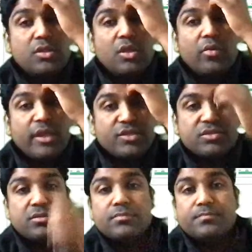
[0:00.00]

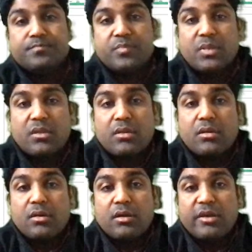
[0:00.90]
curation,
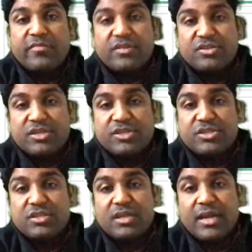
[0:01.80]
differentiation,